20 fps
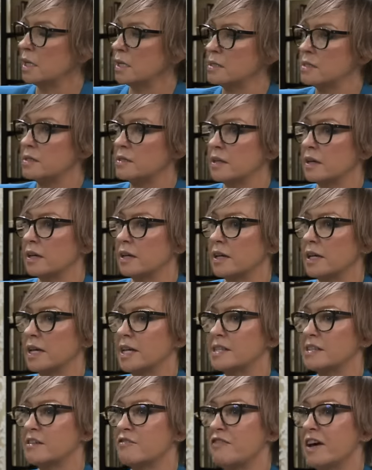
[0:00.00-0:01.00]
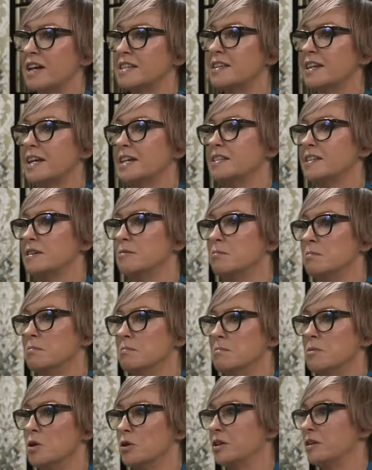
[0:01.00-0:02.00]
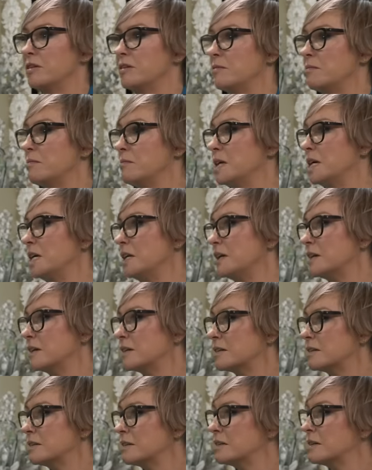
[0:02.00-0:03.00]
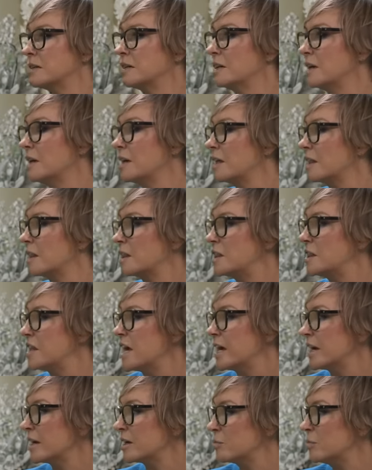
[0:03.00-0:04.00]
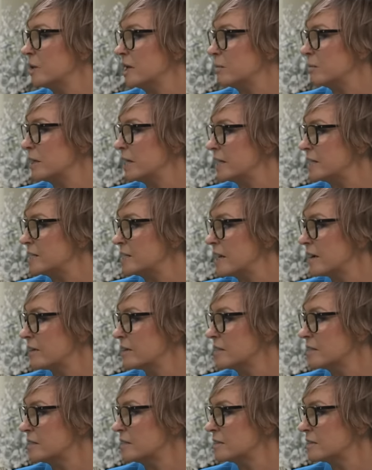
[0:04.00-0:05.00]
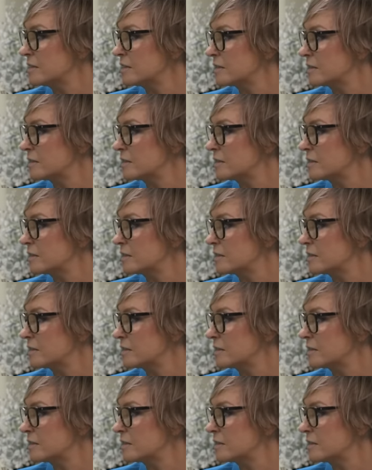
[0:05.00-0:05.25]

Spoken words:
It's a fascinating modern media thing being played out, isn't it?